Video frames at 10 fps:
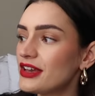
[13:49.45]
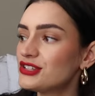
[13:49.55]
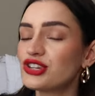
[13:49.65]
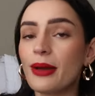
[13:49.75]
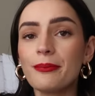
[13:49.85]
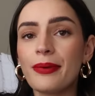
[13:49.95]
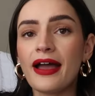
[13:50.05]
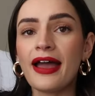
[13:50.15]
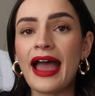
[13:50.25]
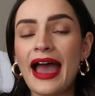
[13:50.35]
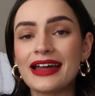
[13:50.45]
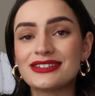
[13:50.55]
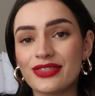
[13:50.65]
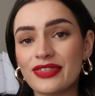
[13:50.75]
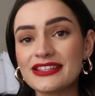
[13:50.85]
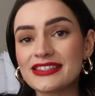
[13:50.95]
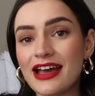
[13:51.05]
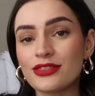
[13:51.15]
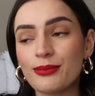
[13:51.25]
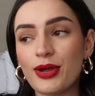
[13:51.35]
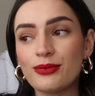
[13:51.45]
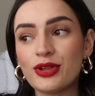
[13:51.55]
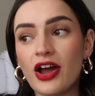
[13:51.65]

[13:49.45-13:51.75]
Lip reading: a jumper and this at the moment,